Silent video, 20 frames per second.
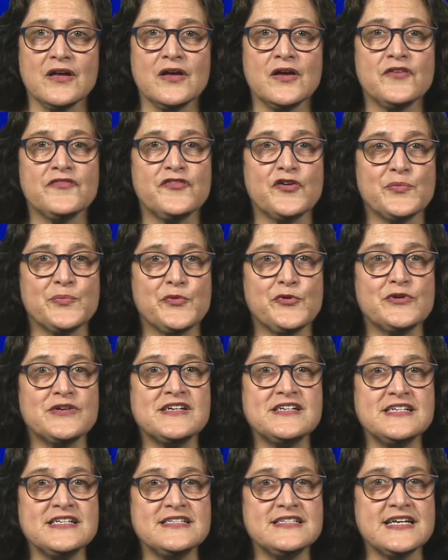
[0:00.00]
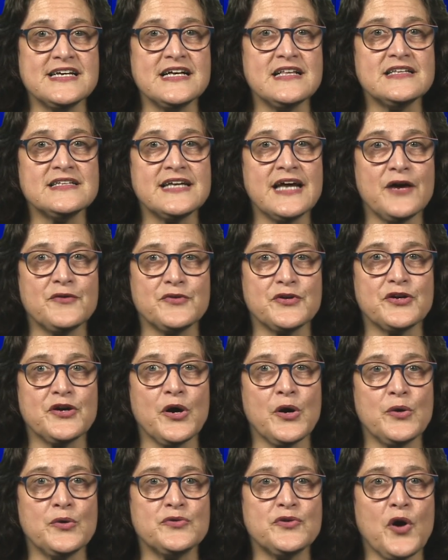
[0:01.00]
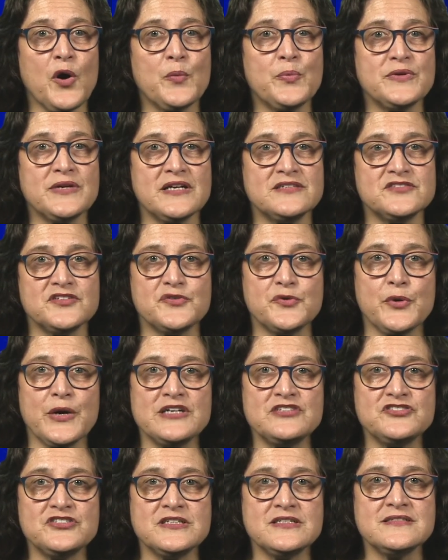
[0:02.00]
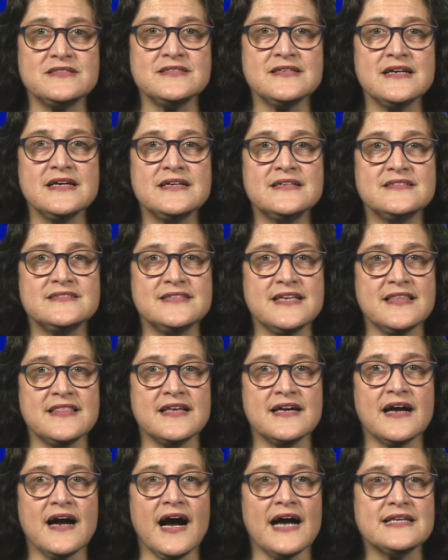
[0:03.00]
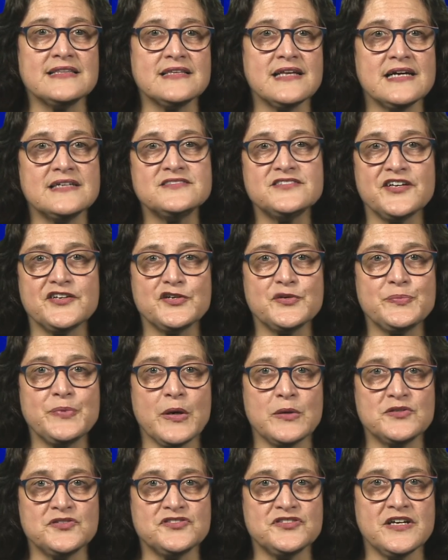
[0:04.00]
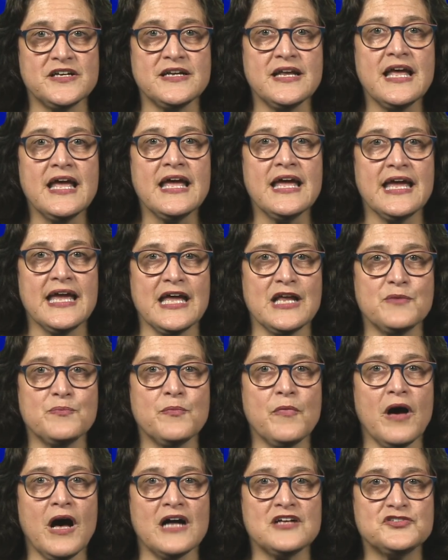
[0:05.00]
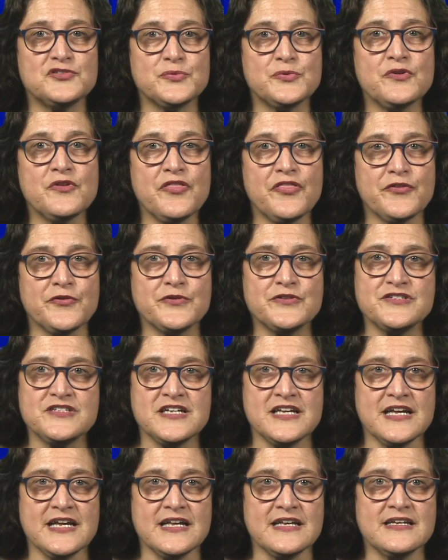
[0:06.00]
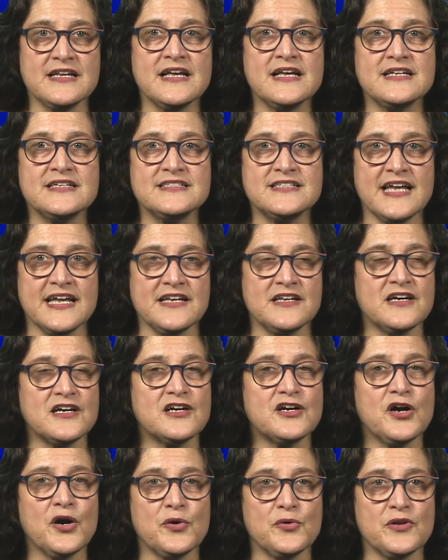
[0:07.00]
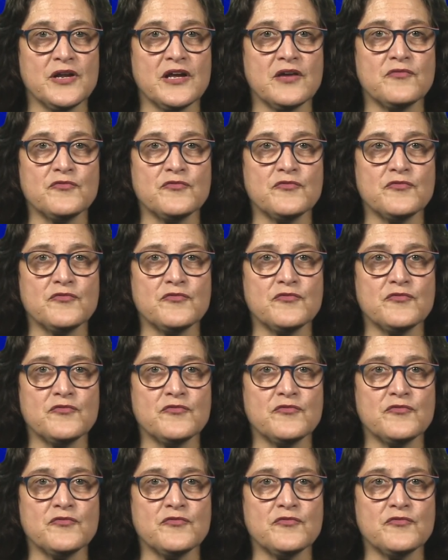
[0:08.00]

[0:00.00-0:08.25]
For more detail on how to code open-ended questions, see the guidelines that are posted in Module 13, Data Coding